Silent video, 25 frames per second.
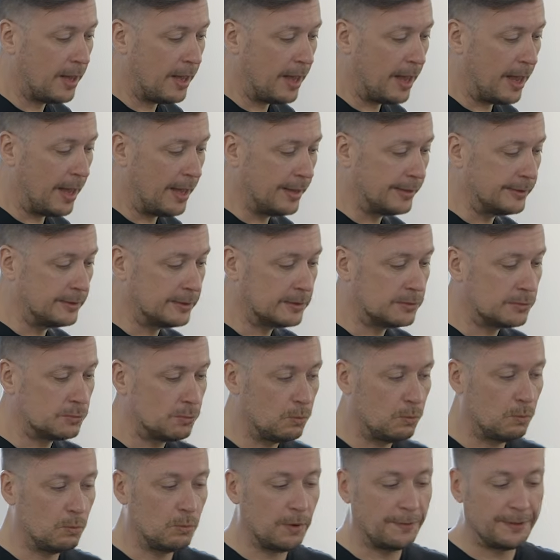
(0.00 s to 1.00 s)
and
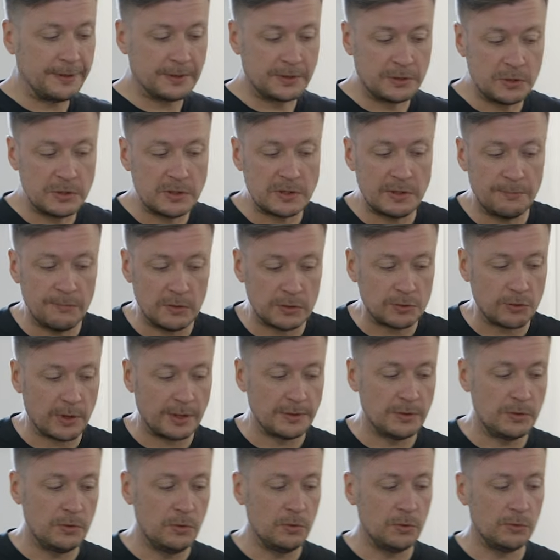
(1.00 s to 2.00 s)
what the system will
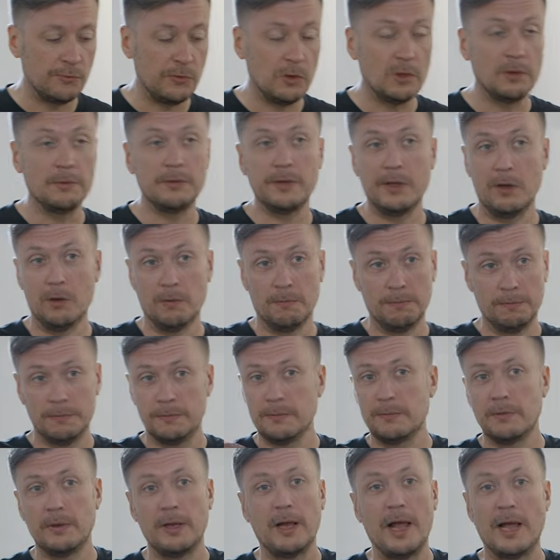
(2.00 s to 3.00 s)
try to do, it will,
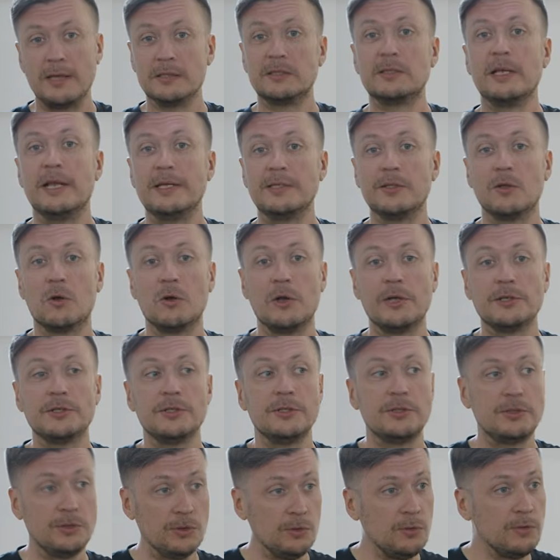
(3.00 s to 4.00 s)
as lazy
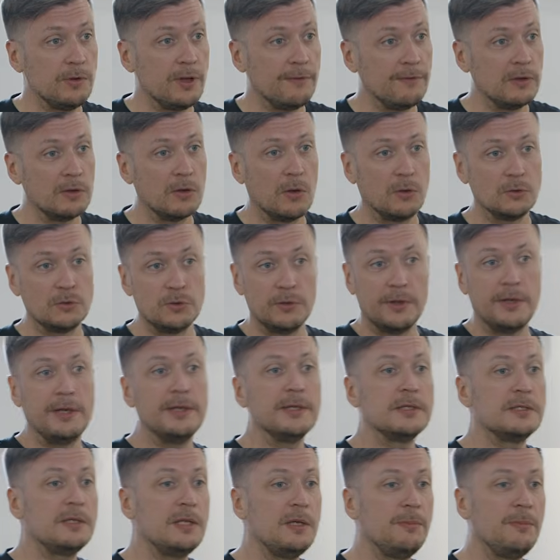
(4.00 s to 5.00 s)
collections do, they will go to the
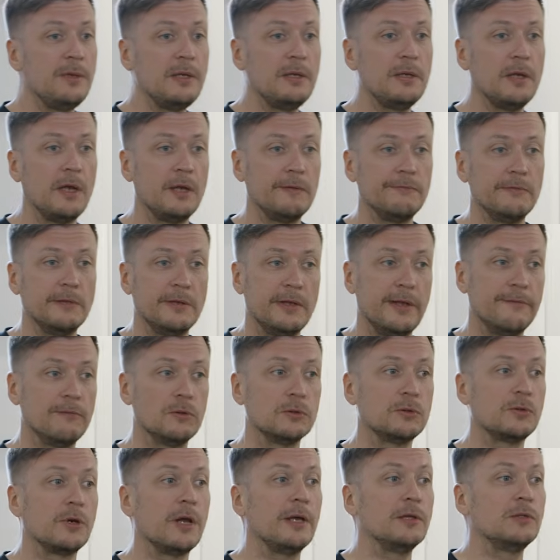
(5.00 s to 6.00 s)
IndexedDB and they
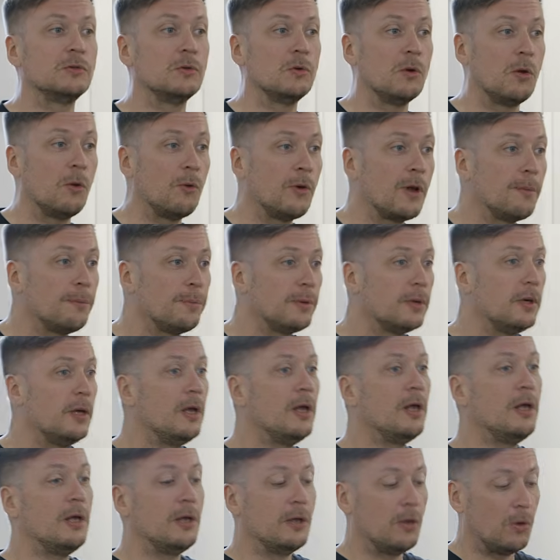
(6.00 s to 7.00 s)
will try to load up
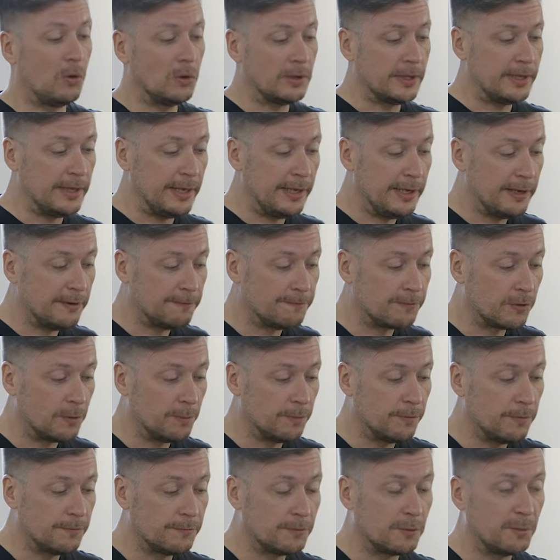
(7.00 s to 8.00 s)
all the data
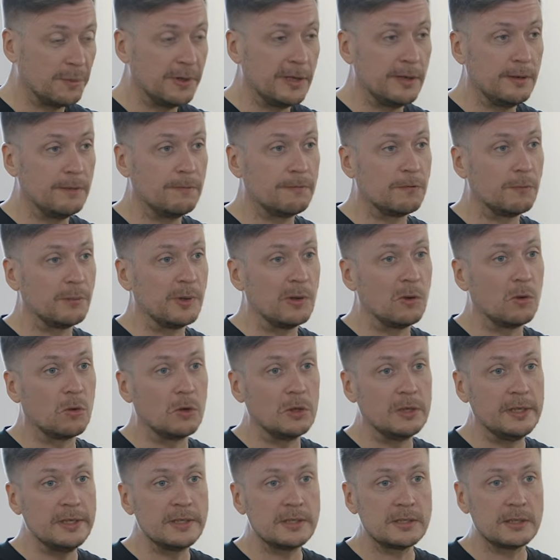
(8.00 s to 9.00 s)
from the
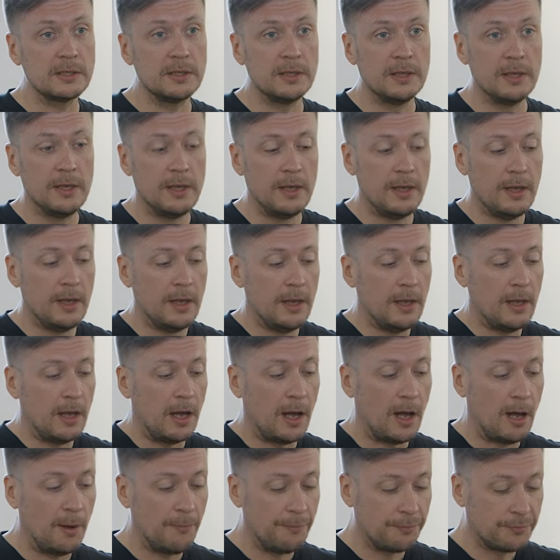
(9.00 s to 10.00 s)
local disk.
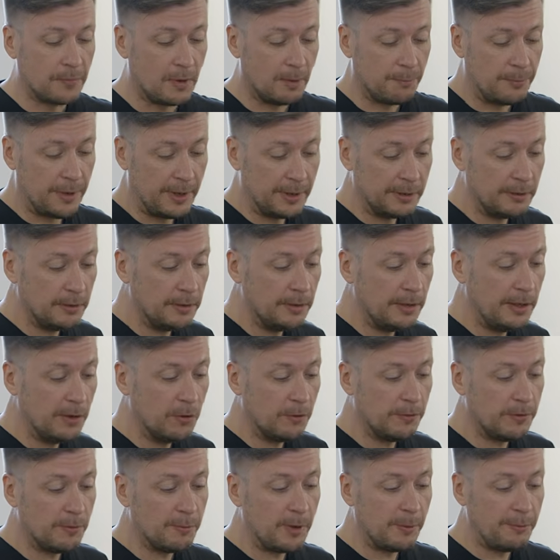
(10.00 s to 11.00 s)
But
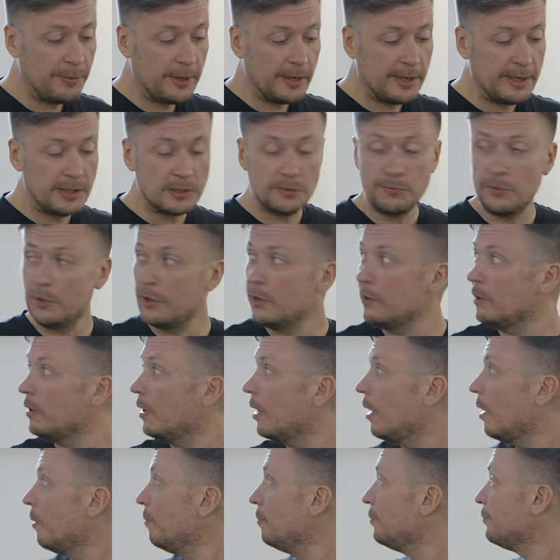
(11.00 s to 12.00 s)
there might be a case where
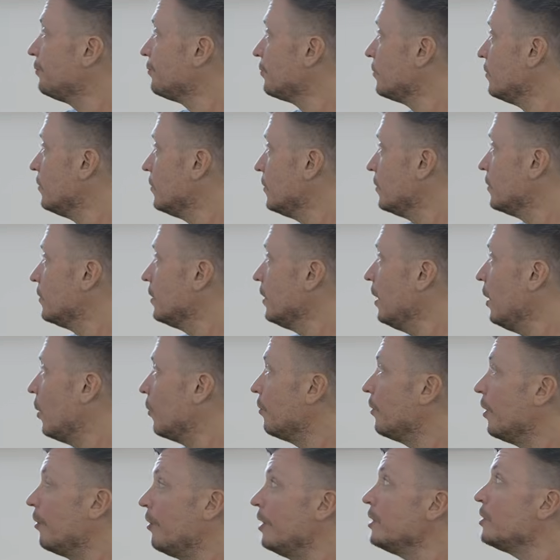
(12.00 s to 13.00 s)

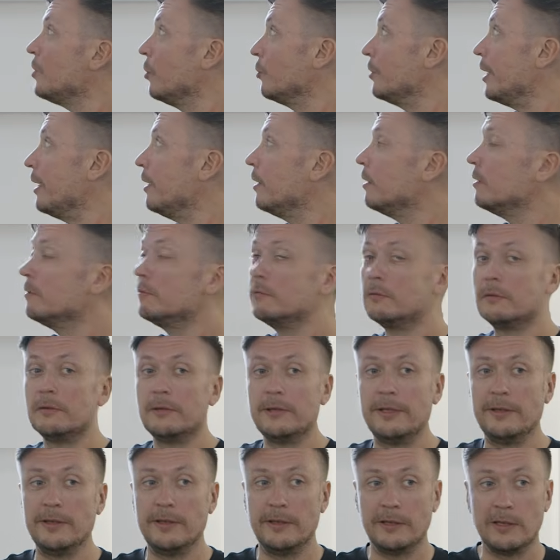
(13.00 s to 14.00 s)
there is no data
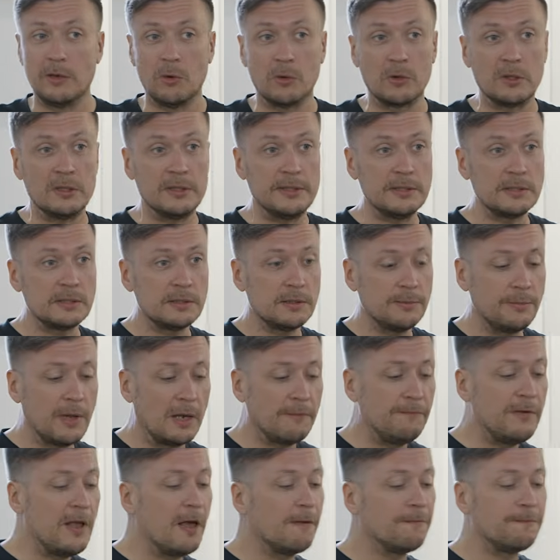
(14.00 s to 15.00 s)
in the local disk,
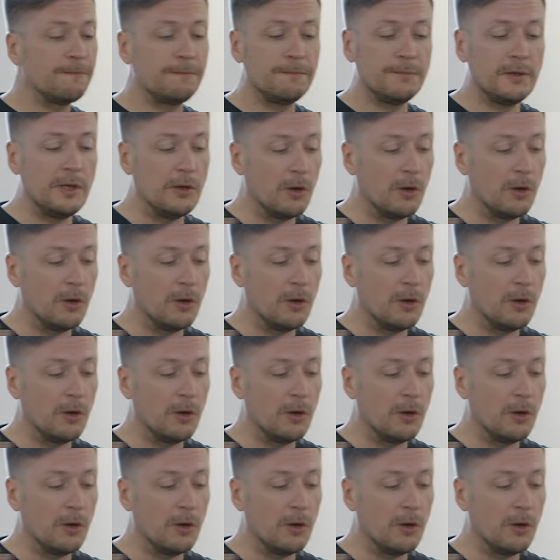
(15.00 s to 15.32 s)
and we have